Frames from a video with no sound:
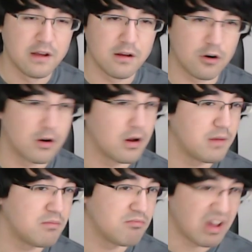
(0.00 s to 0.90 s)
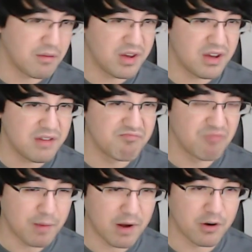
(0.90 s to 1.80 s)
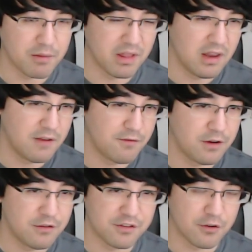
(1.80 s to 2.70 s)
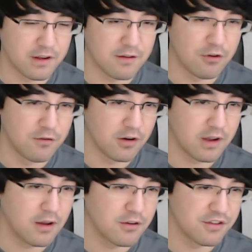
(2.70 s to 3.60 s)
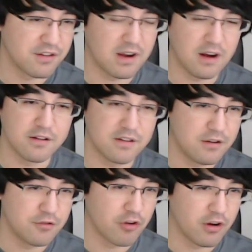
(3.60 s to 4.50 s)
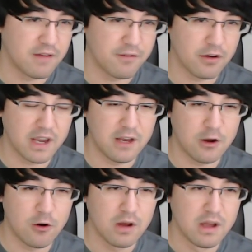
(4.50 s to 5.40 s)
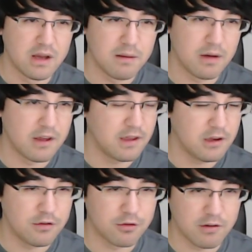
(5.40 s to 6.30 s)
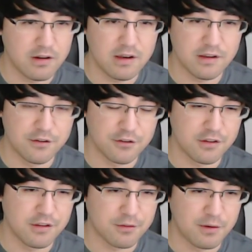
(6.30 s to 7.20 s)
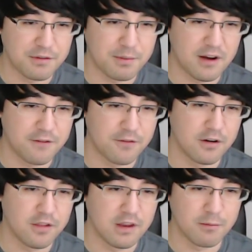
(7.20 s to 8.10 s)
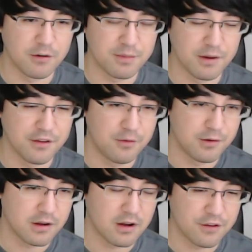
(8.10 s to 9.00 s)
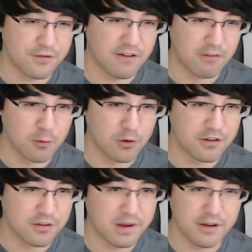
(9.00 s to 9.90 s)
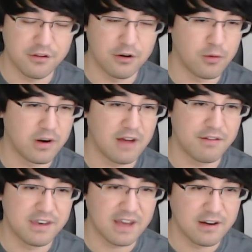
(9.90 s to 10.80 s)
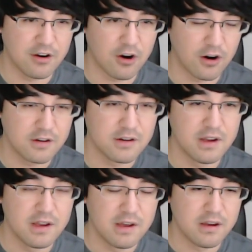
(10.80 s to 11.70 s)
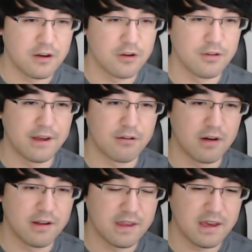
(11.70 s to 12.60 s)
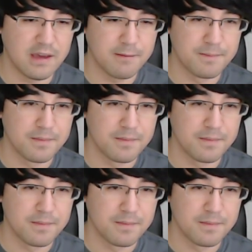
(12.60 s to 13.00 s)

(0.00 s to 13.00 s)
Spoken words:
Or, I mean, maybe you might want to play it if you just only have 2 Volcanoes just to guarantee you draw that Volcano. But I think 3 is usually the sweet spot for the number of spells you want that cost 5 or more, just because you don't want to have a dead card, later on in the game.